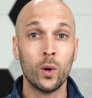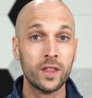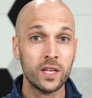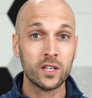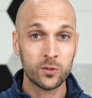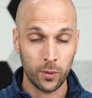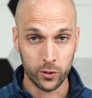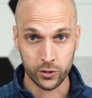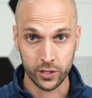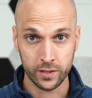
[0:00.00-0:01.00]
With the
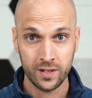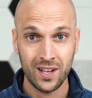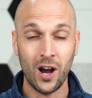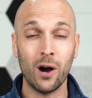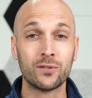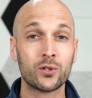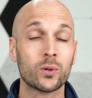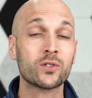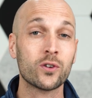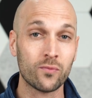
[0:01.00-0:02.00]
explosion of
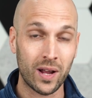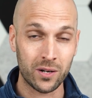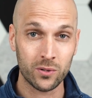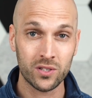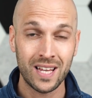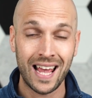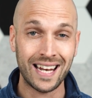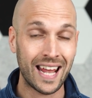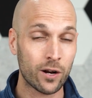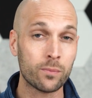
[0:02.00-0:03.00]
short-term rentals
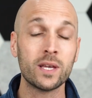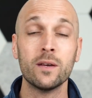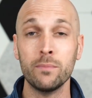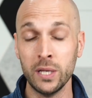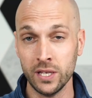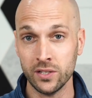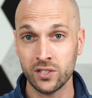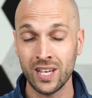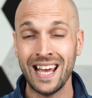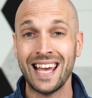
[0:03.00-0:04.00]
and
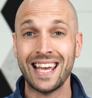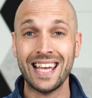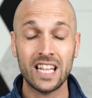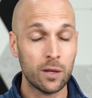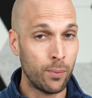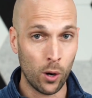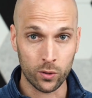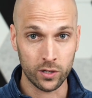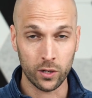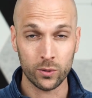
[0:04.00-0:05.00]
Airbnbs, in the
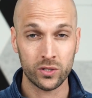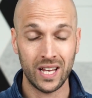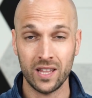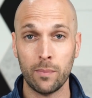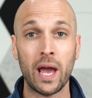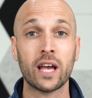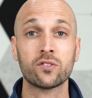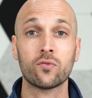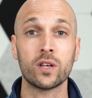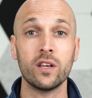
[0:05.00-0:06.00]
Poconos in the
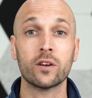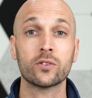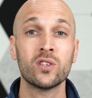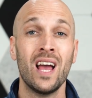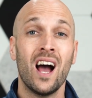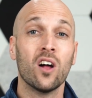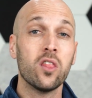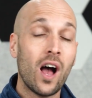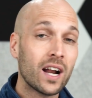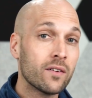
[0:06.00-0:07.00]
past three years, a
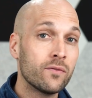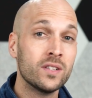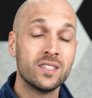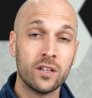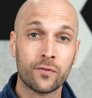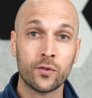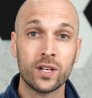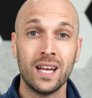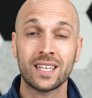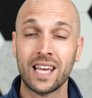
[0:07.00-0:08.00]
lot of
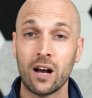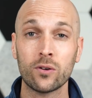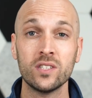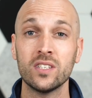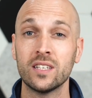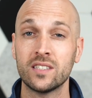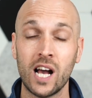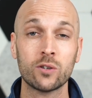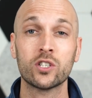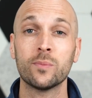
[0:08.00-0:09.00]
different counties,
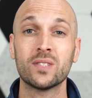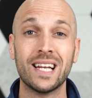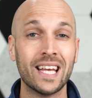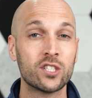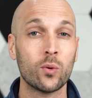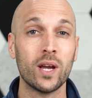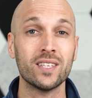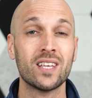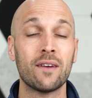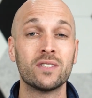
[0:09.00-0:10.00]
townships, and H O
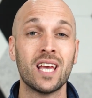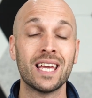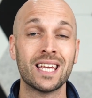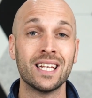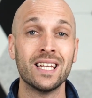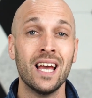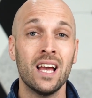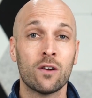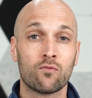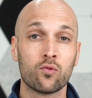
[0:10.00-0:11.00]
As have taken
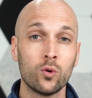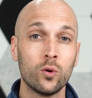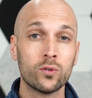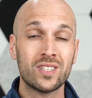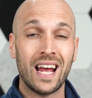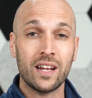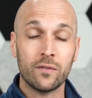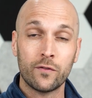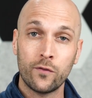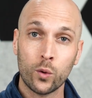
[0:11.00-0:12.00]
rules and
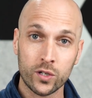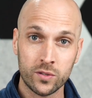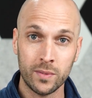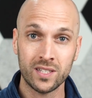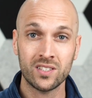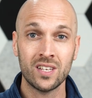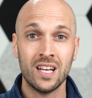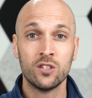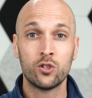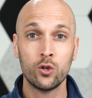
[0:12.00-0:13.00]
enforcements
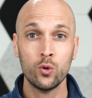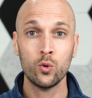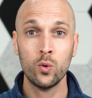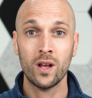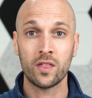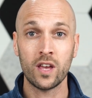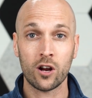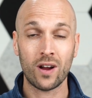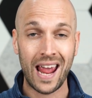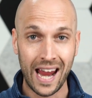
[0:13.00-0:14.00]
to
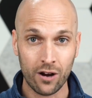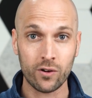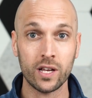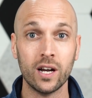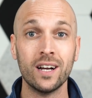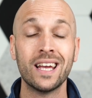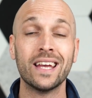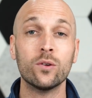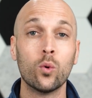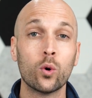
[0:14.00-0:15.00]
their area
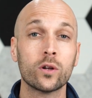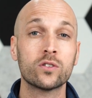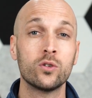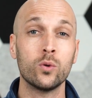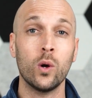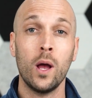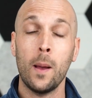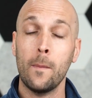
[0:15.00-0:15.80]
in order to